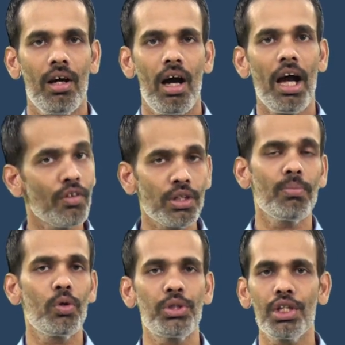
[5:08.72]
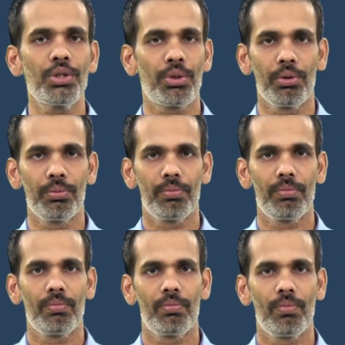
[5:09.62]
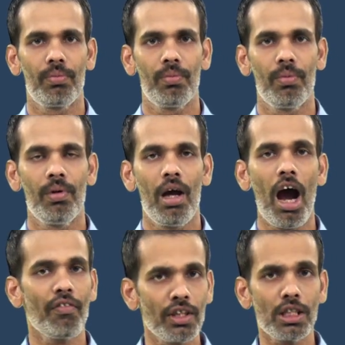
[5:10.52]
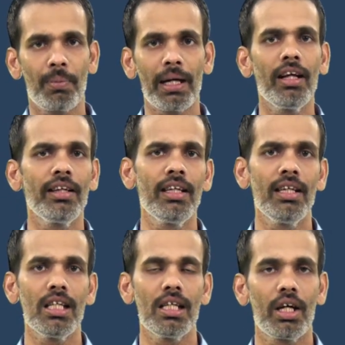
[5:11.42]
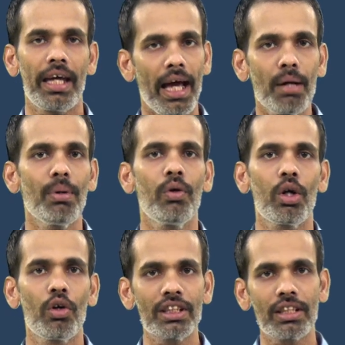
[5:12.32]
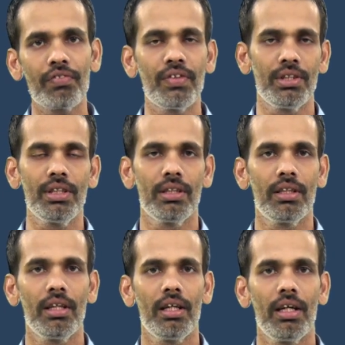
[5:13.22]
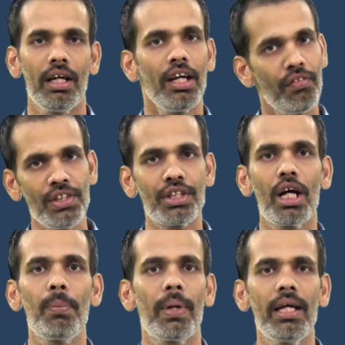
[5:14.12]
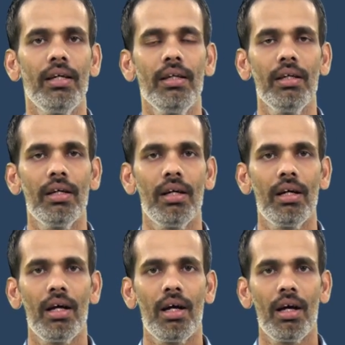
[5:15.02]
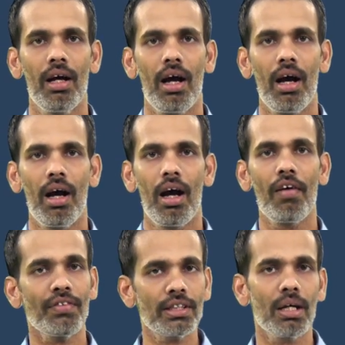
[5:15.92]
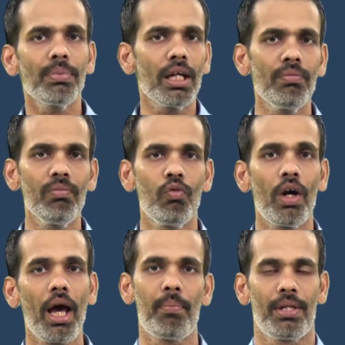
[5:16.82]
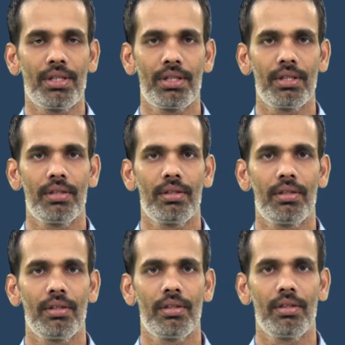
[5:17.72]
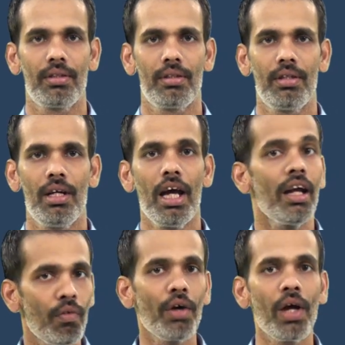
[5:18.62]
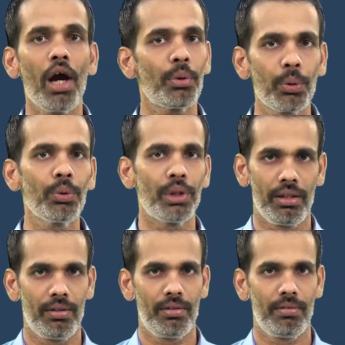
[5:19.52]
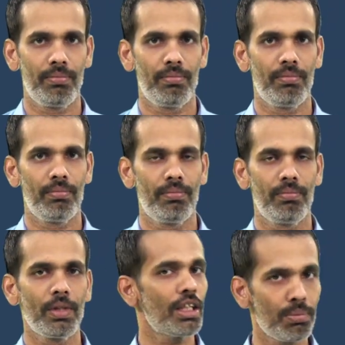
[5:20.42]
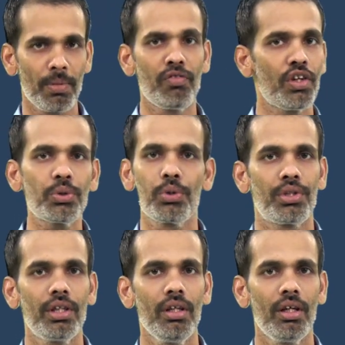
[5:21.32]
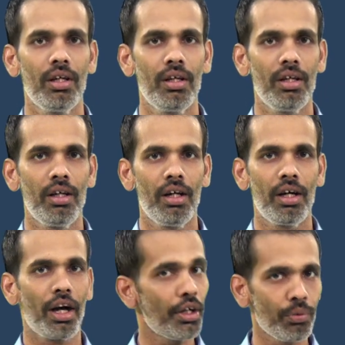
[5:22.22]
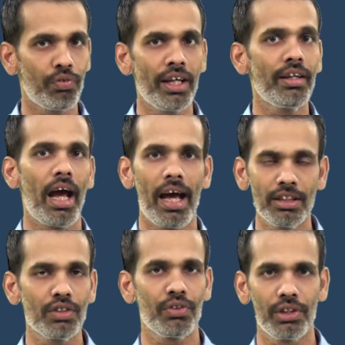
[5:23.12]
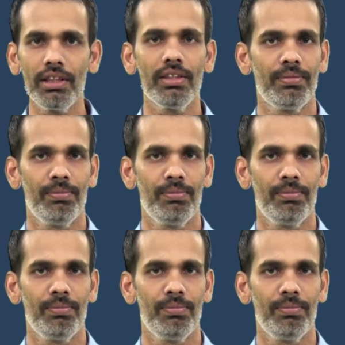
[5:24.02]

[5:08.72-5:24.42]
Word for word: I have some questions to you. After sprinkling the carom powder on the surface and if you start playing, after some time what happens? And what we have to do then? That is my first question. Try to find answer for this.